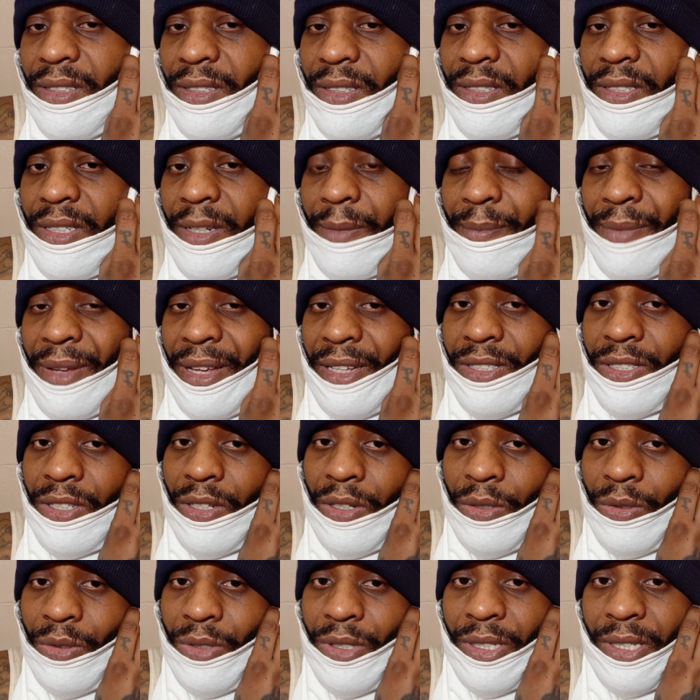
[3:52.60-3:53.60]
the best
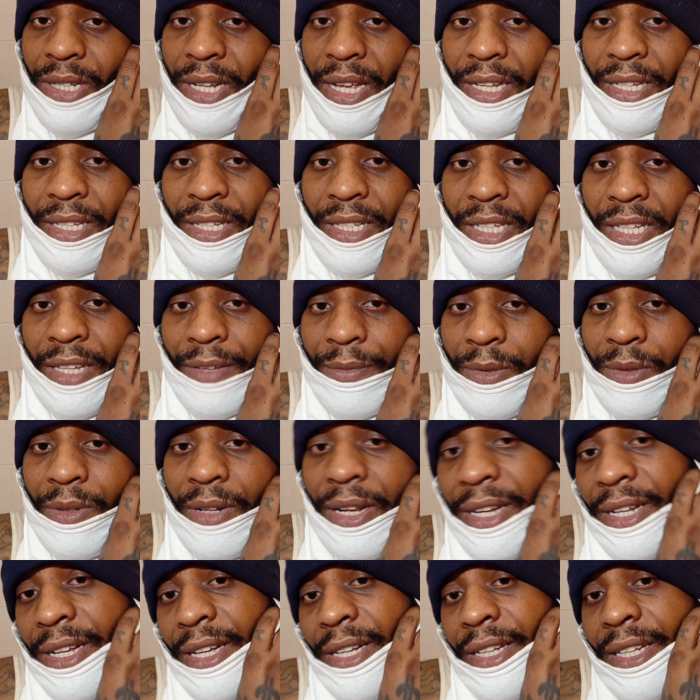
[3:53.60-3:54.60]
solution I can give you,
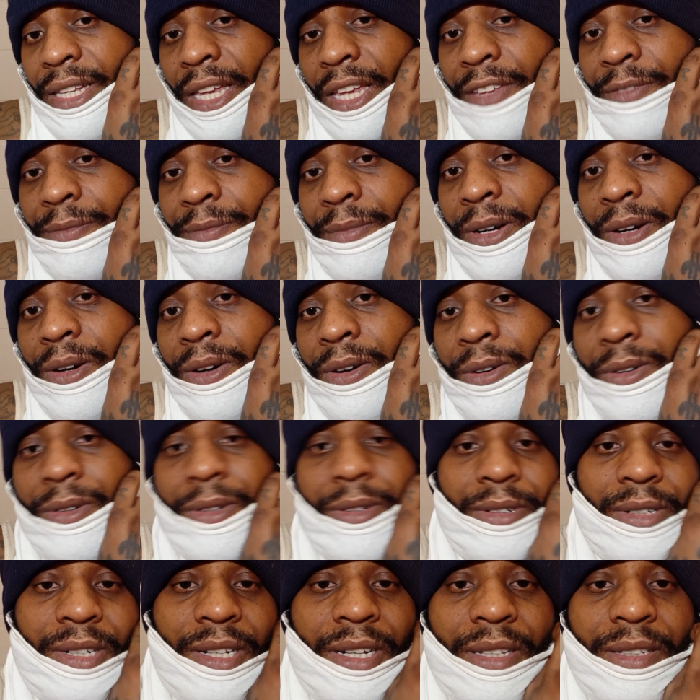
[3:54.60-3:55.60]
like I gave my uncle
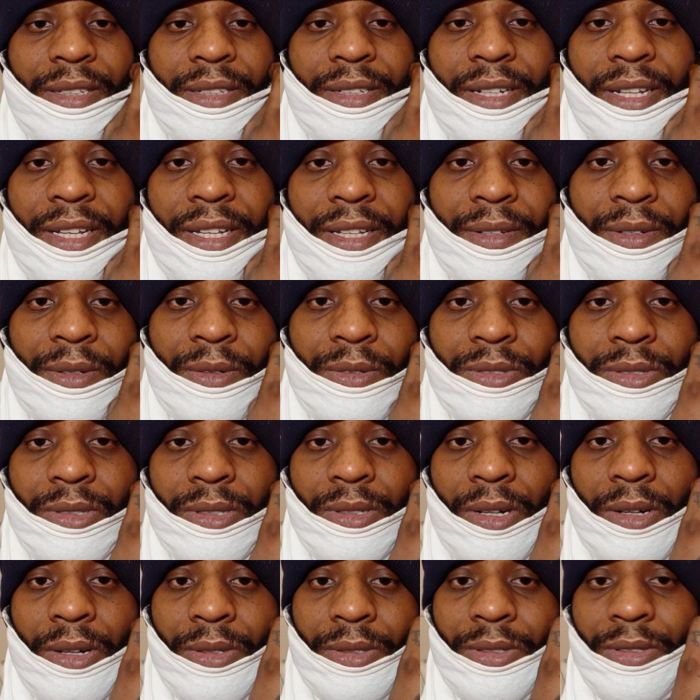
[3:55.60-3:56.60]
the other day, who's
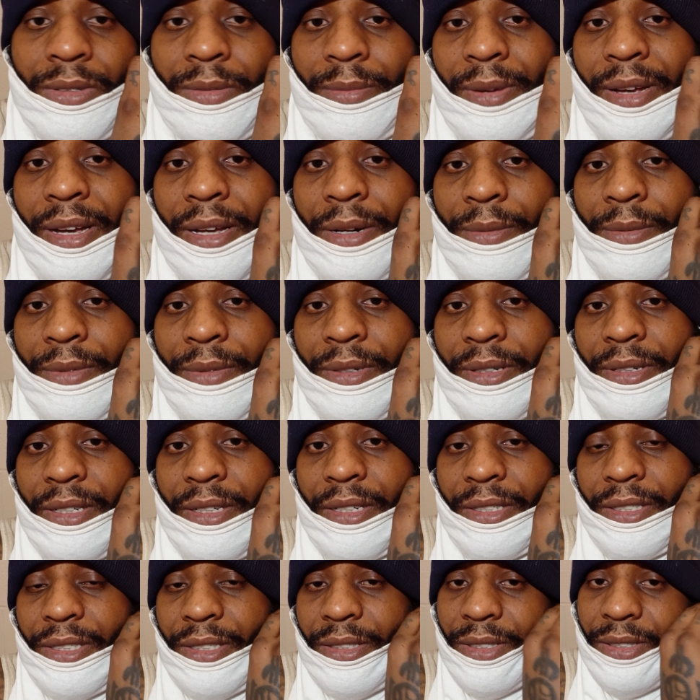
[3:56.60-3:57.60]
also battling
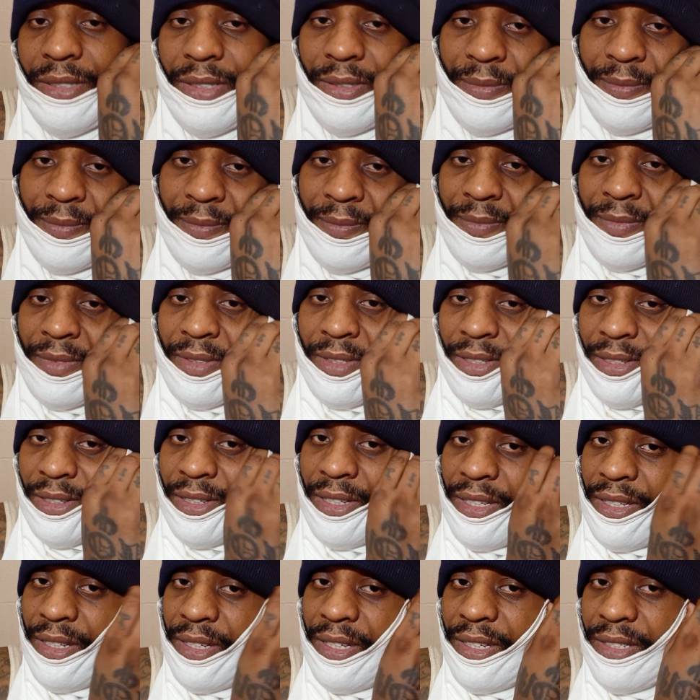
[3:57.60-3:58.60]
addictions,
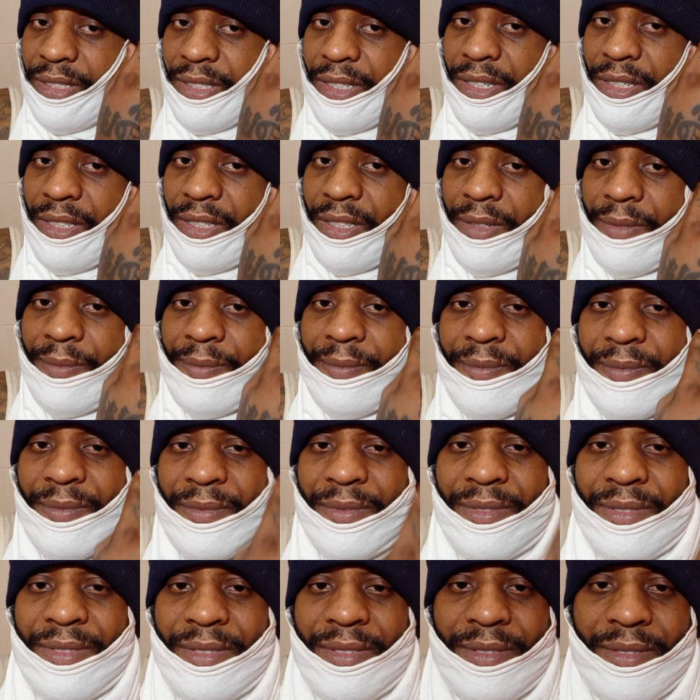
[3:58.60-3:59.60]
is uh
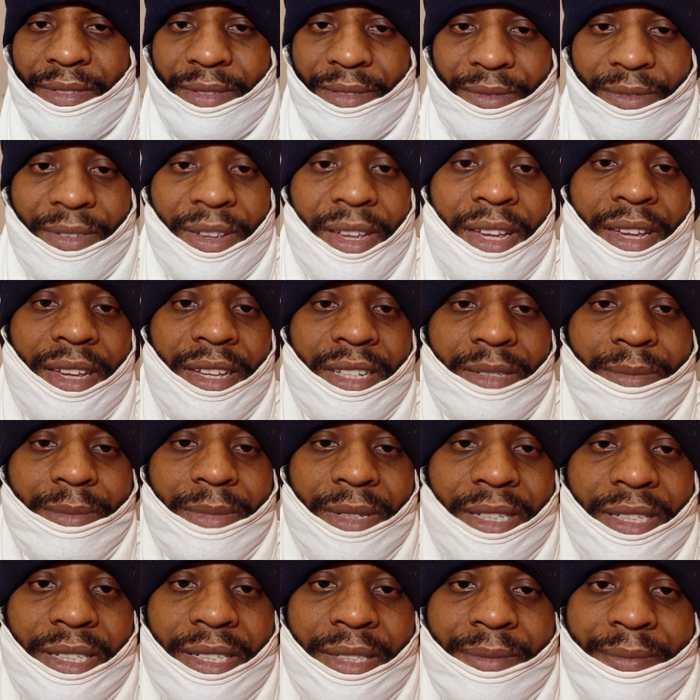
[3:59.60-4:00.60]
fast,
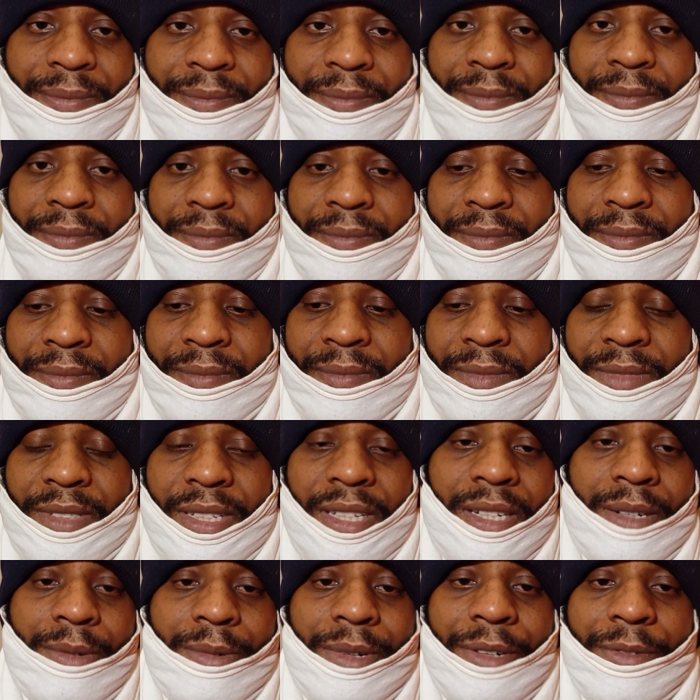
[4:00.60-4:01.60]
man
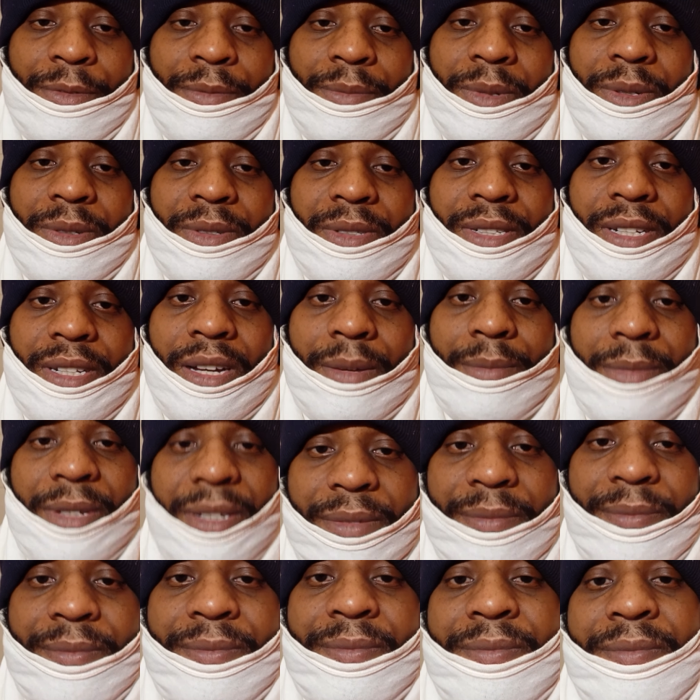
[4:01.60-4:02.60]
take away from your stomach.
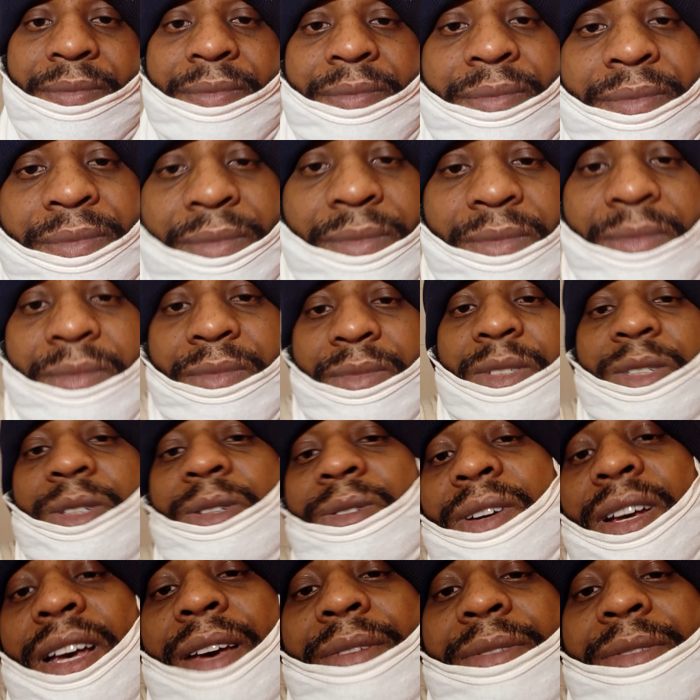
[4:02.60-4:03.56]
You don't have